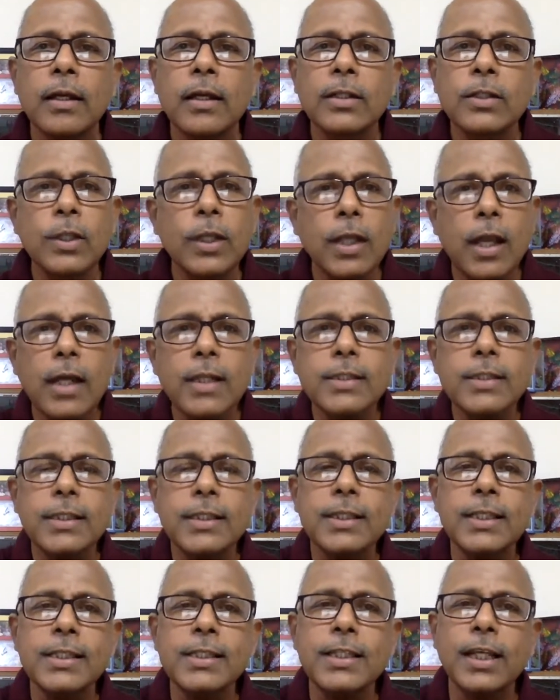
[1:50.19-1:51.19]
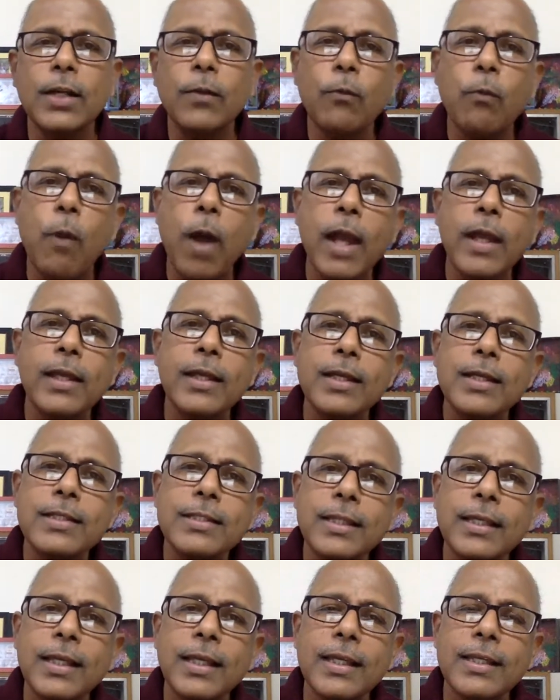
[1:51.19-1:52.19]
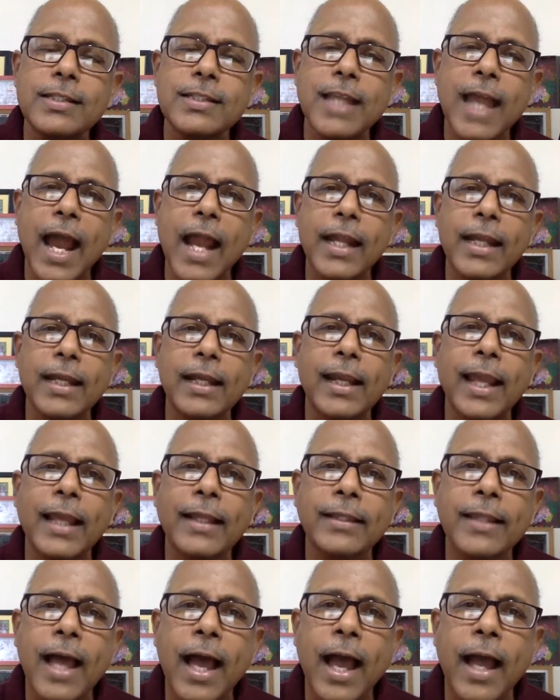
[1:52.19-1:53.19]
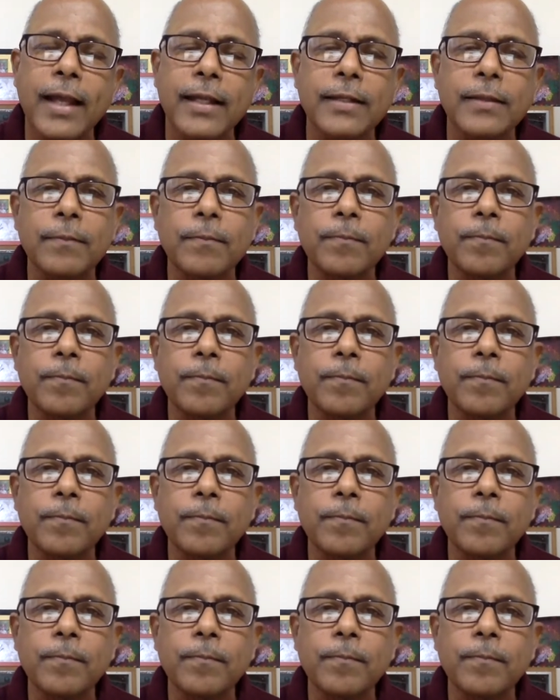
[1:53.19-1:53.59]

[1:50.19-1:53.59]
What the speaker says: So he asked the assistant, "Why is he standing like that?